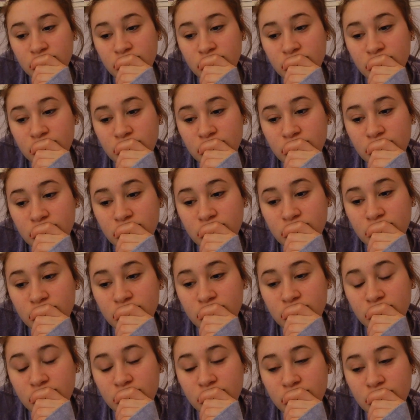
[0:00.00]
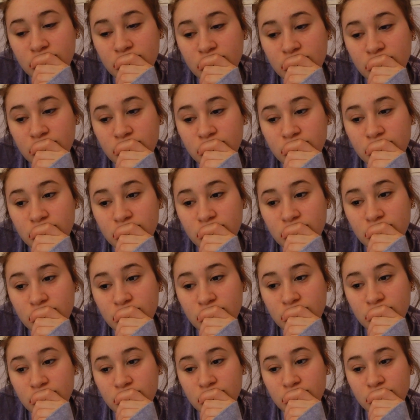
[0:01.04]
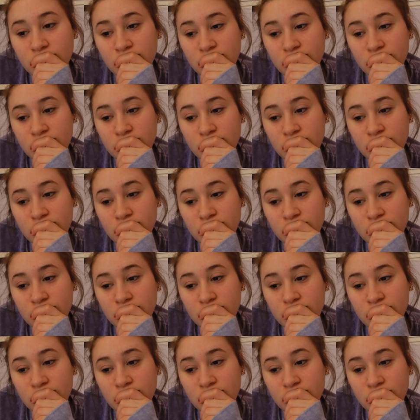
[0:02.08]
No one is speaking in this clip.